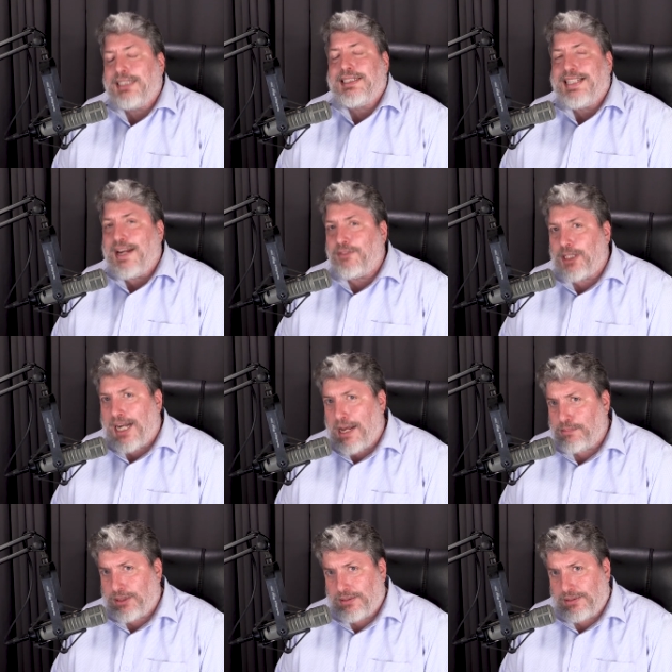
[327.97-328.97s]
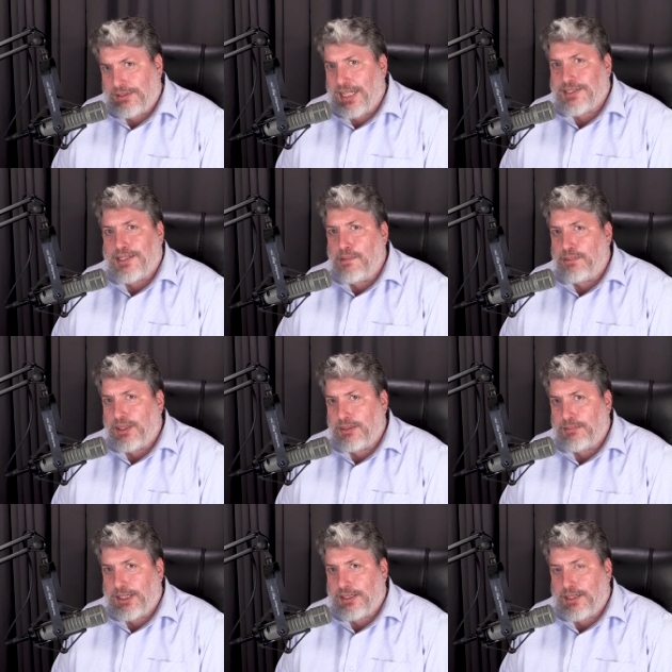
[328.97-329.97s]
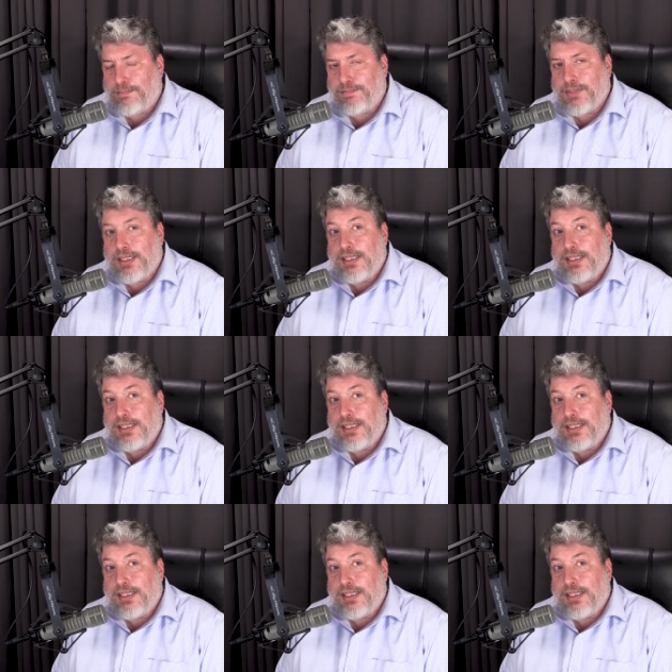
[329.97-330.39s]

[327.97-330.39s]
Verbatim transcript: it never happened. That's completely made up.